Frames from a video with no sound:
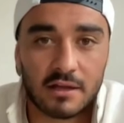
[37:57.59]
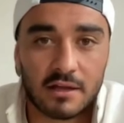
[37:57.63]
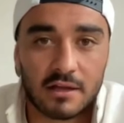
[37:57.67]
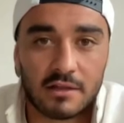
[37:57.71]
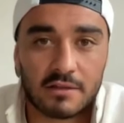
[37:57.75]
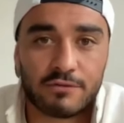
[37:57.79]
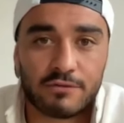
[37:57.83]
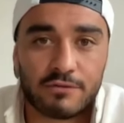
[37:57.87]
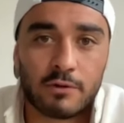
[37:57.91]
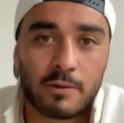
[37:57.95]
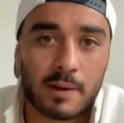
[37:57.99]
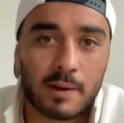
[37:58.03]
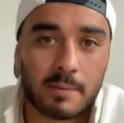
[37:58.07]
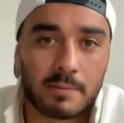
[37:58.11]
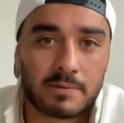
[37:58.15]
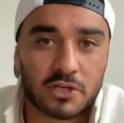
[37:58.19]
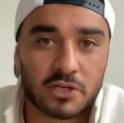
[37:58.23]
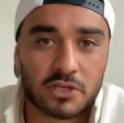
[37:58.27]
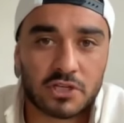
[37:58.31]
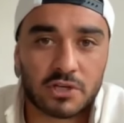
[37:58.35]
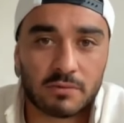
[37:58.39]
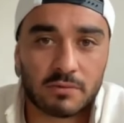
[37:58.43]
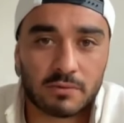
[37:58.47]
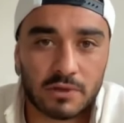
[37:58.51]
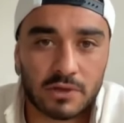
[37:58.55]
in the fullback
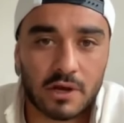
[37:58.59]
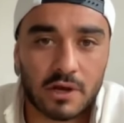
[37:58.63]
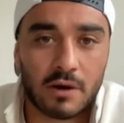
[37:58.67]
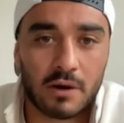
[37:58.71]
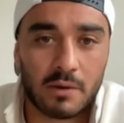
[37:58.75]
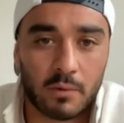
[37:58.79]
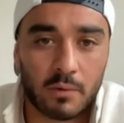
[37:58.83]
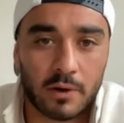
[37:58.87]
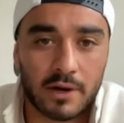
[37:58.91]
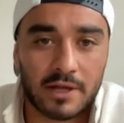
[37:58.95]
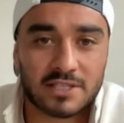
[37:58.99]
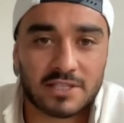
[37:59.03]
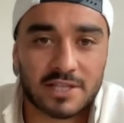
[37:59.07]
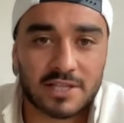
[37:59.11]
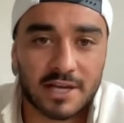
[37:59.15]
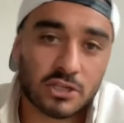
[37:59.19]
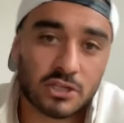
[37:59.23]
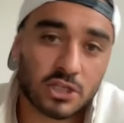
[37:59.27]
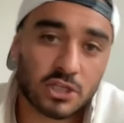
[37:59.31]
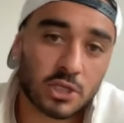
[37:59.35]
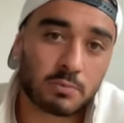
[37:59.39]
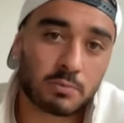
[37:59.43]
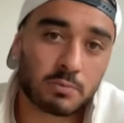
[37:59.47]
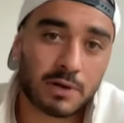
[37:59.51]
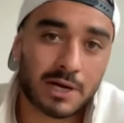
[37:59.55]
position with knowing what he's done
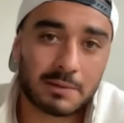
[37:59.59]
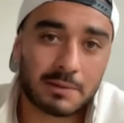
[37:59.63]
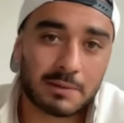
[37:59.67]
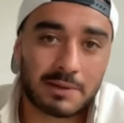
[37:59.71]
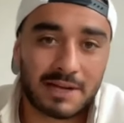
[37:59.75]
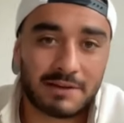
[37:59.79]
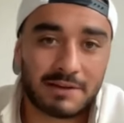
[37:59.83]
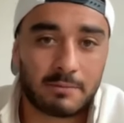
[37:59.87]
at Super Rugby